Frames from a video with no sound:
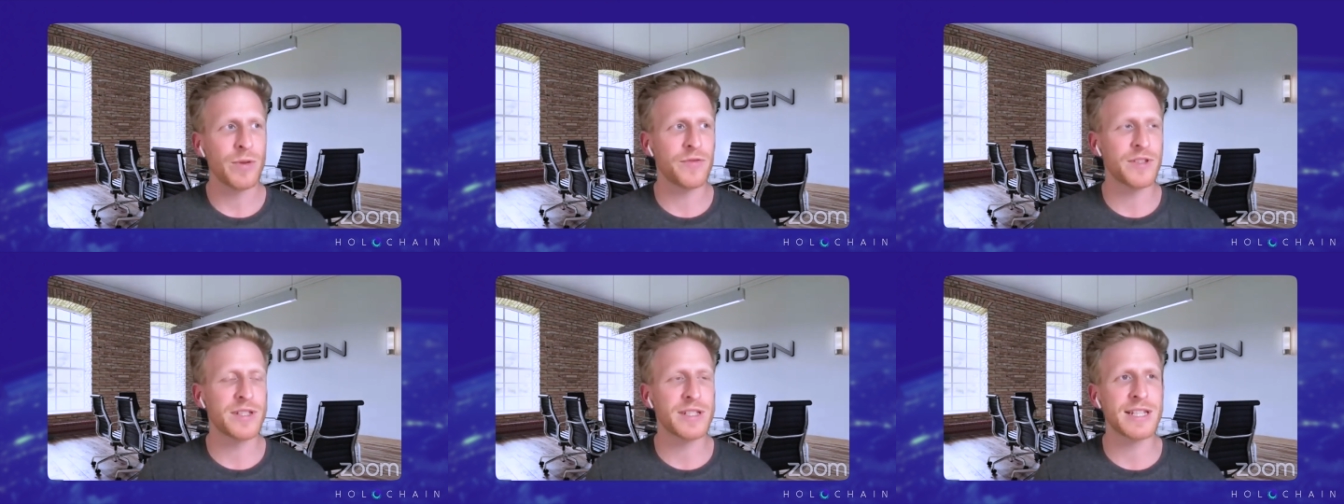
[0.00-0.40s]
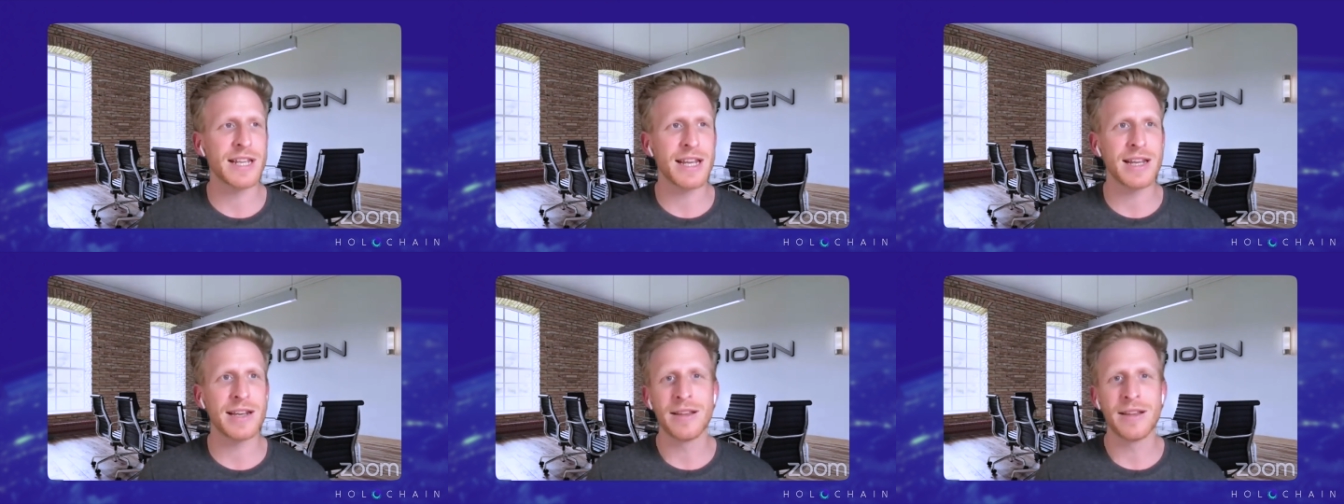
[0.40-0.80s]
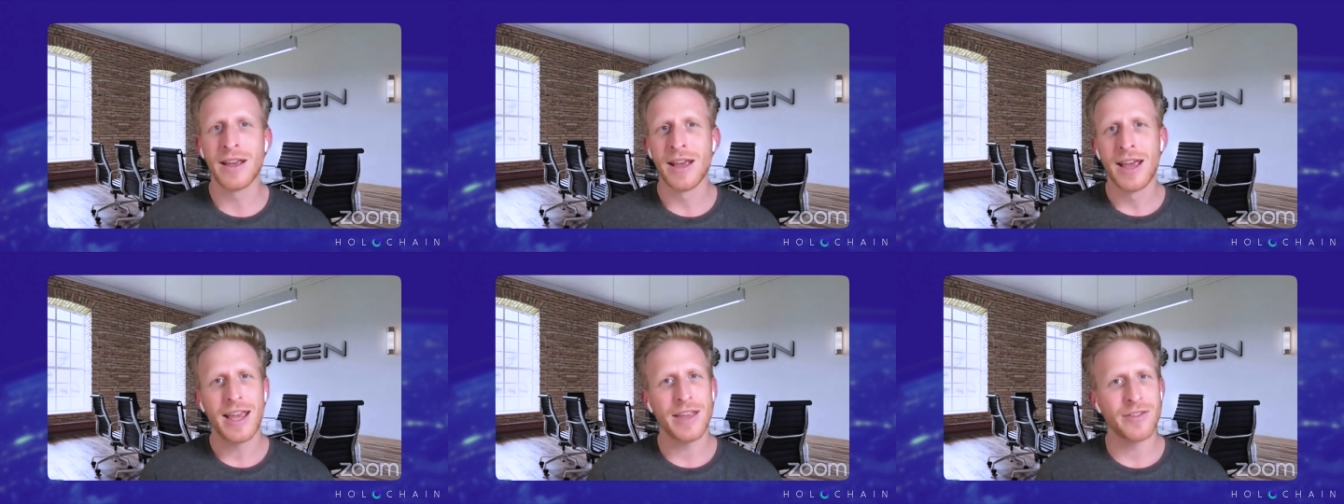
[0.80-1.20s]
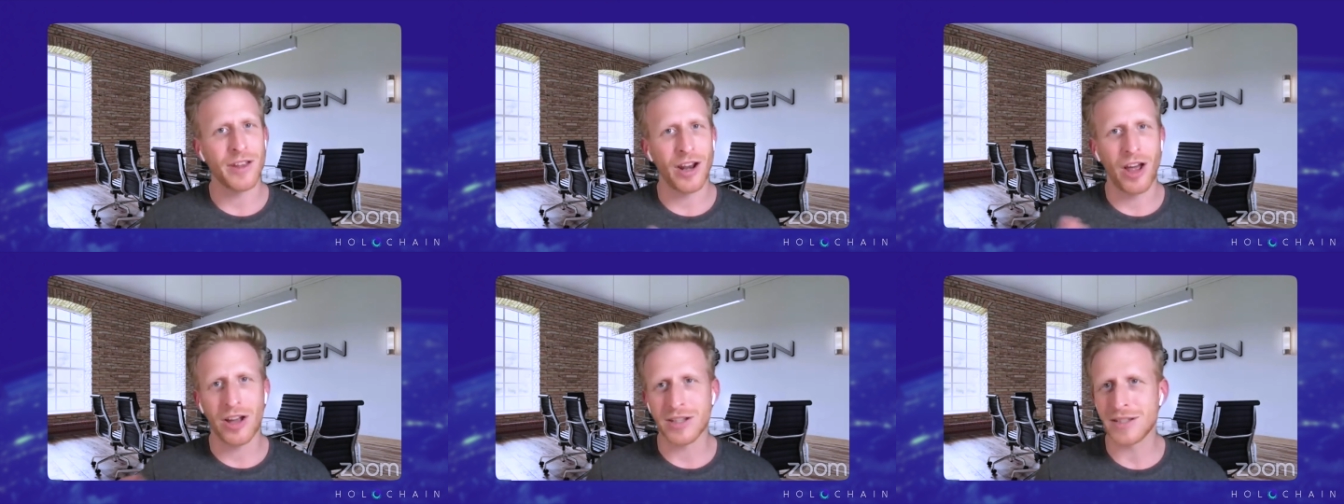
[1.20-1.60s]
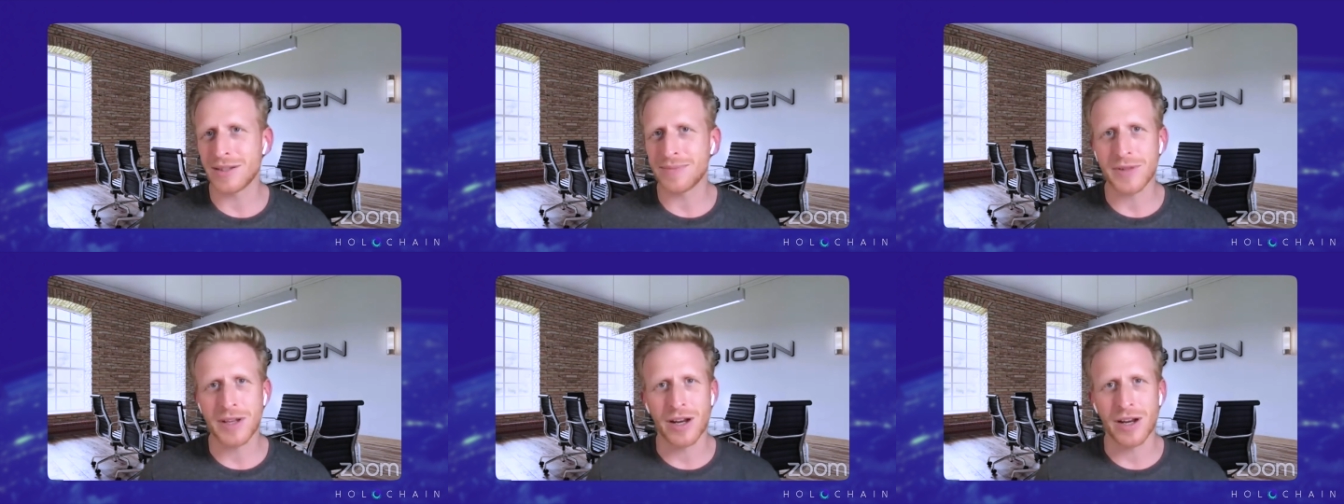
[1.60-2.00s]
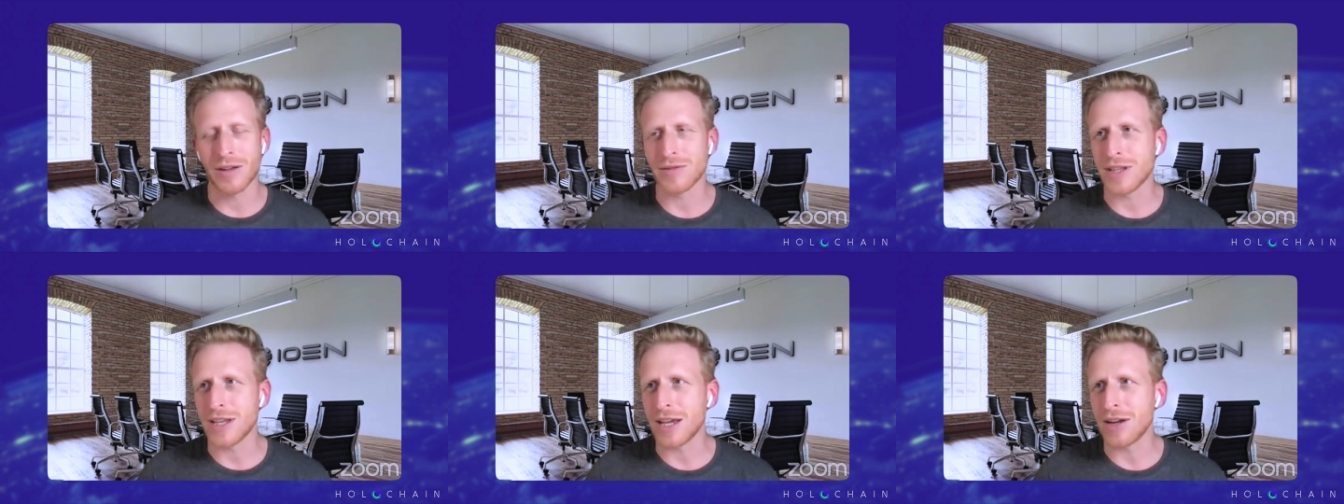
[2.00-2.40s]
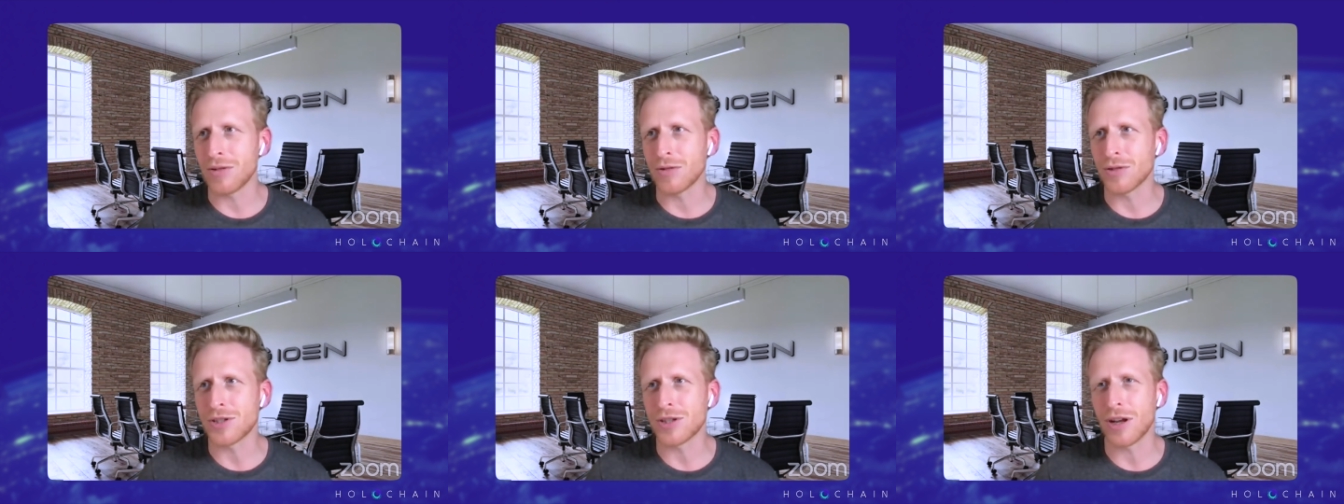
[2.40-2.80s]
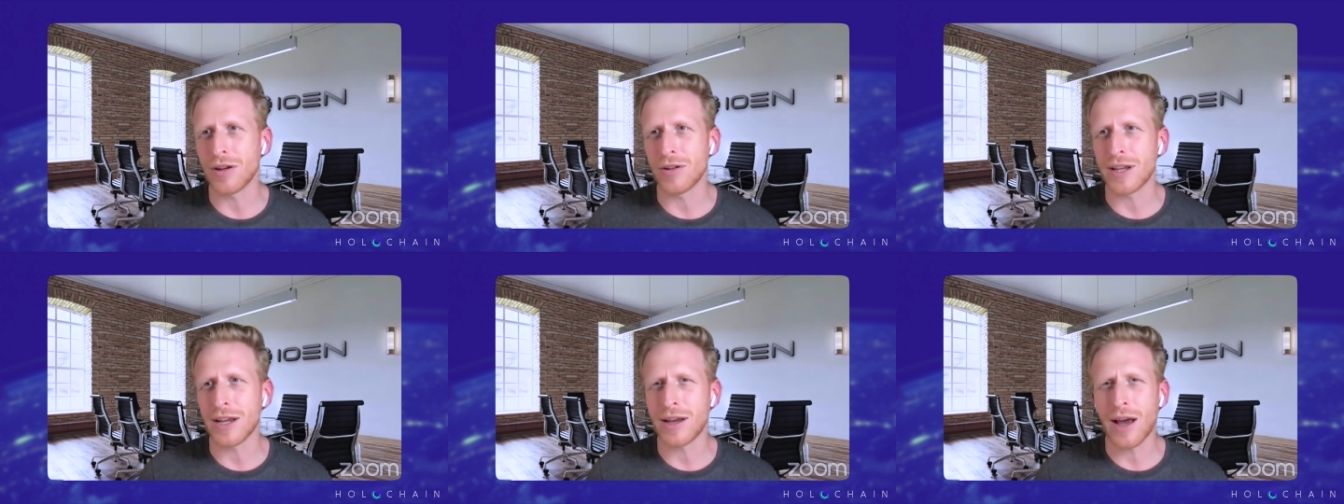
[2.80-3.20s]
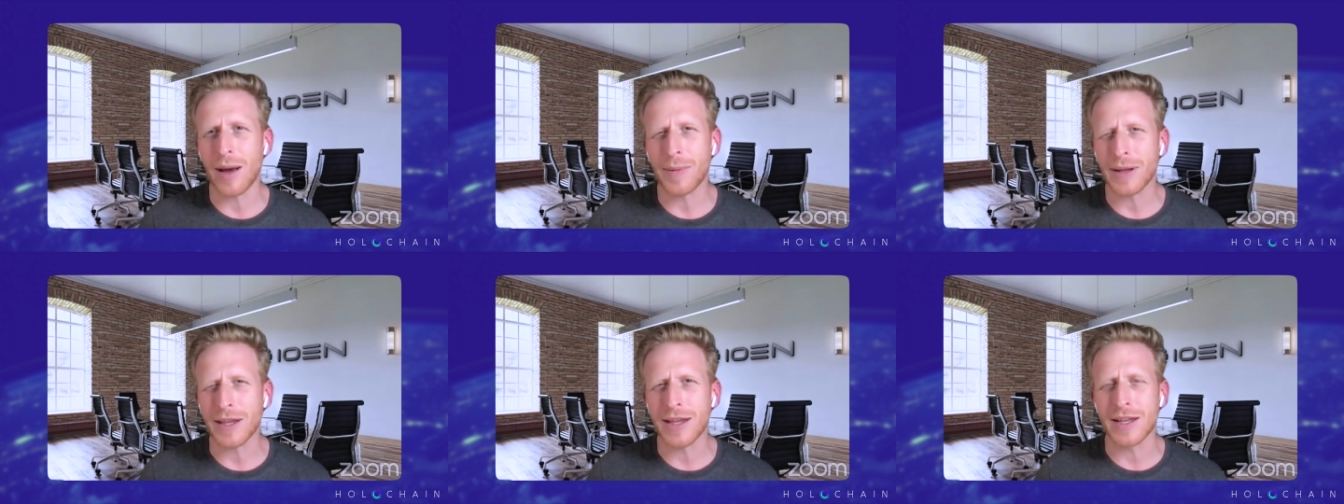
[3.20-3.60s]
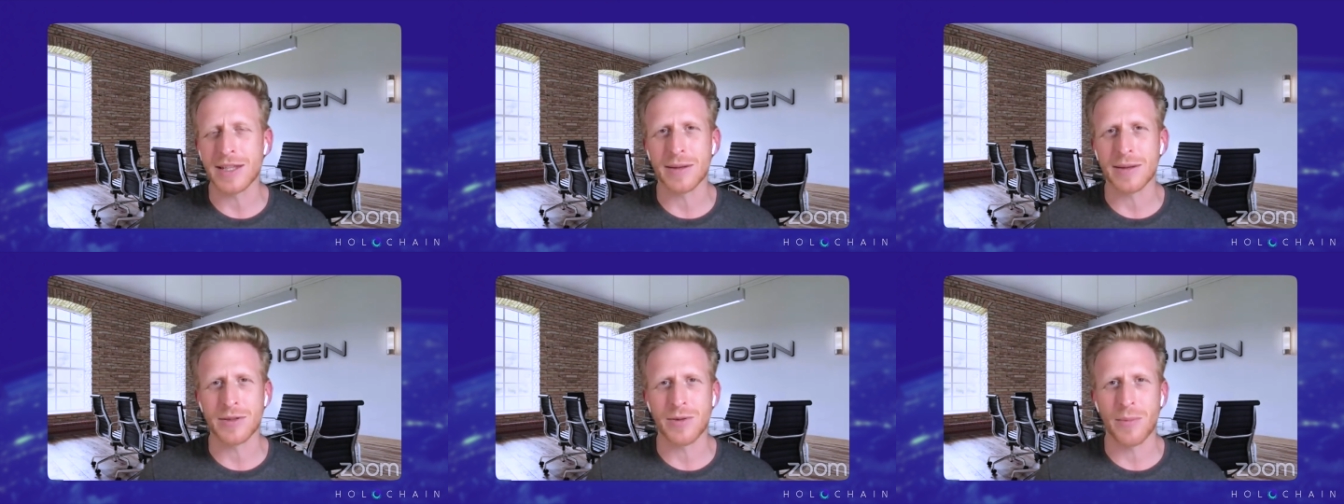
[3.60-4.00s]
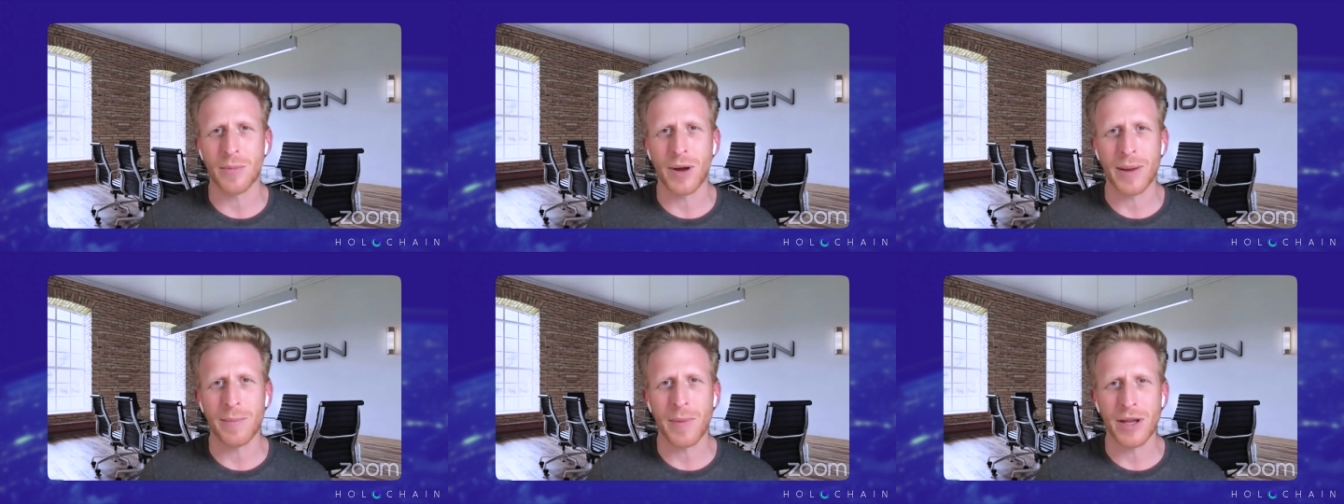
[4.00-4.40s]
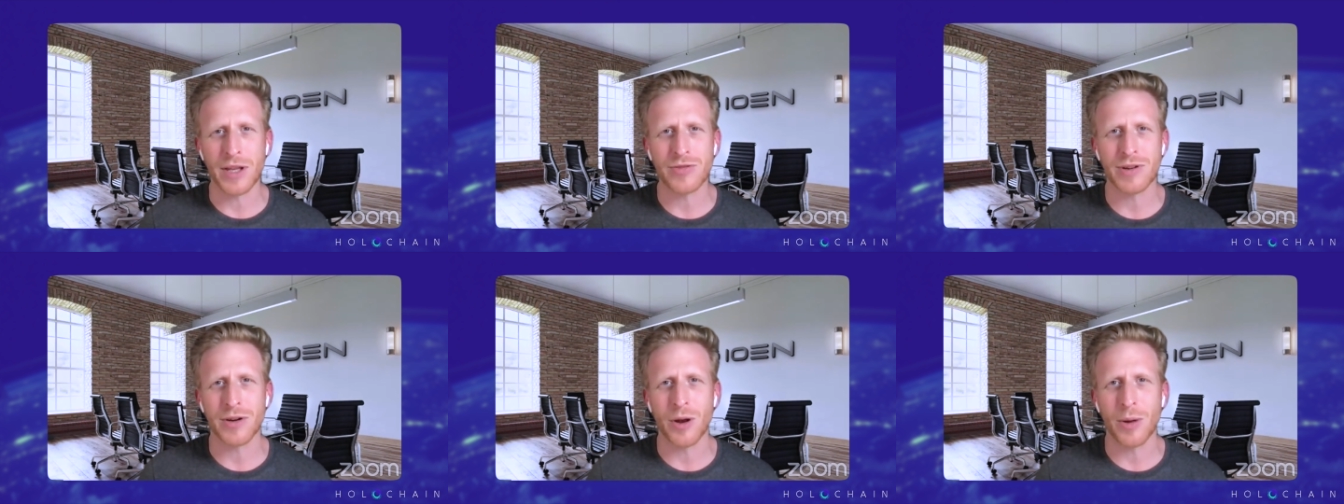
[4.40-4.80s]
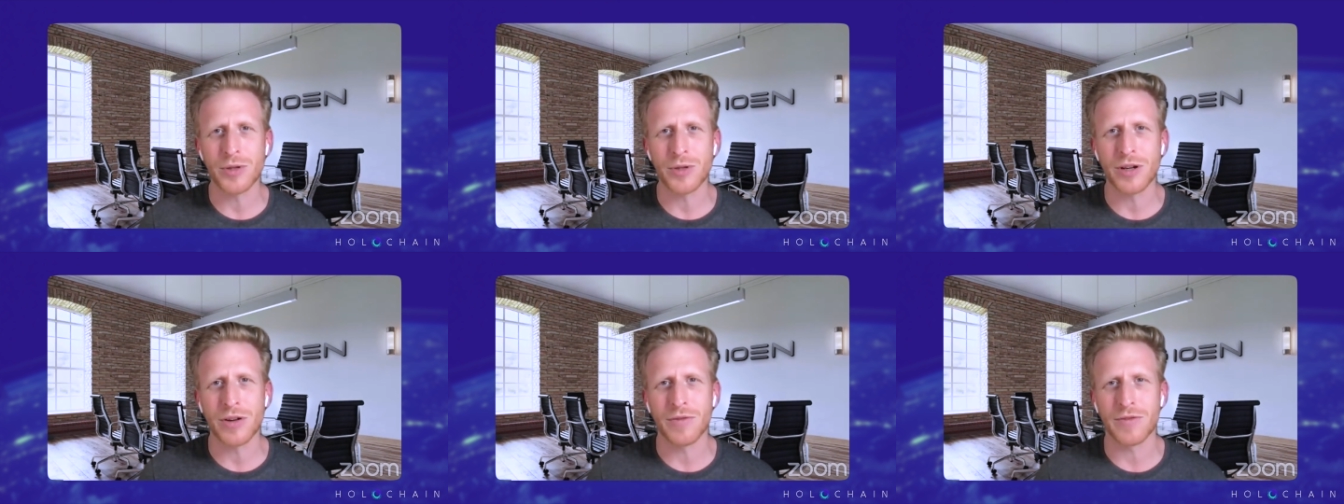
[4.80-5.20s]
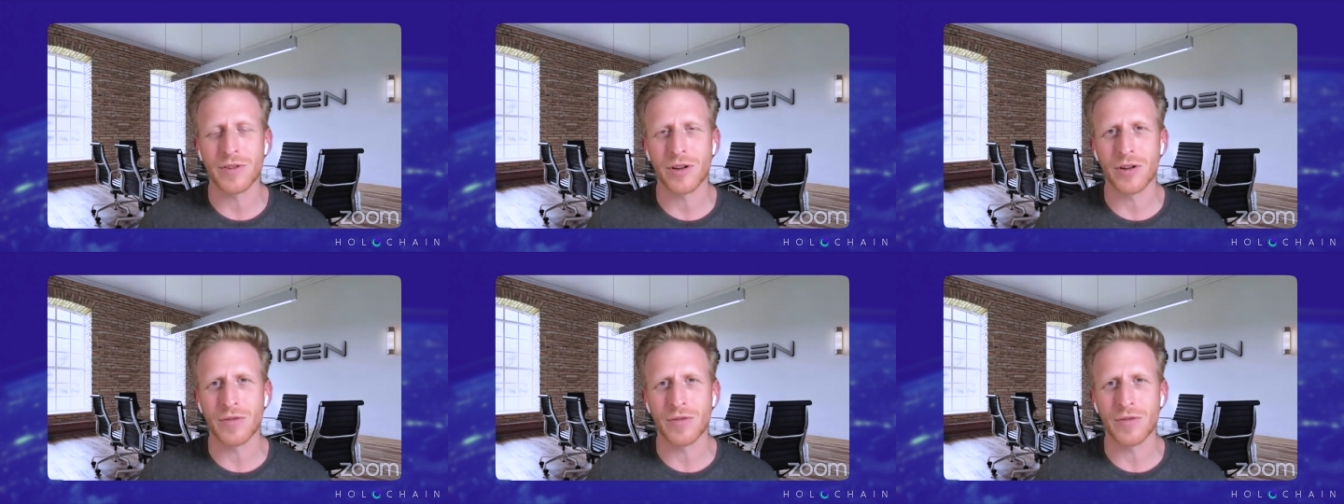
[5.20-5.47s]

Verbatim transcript: we've seen in the last you know year or so, year couple of years, that's from mainstream adoption of,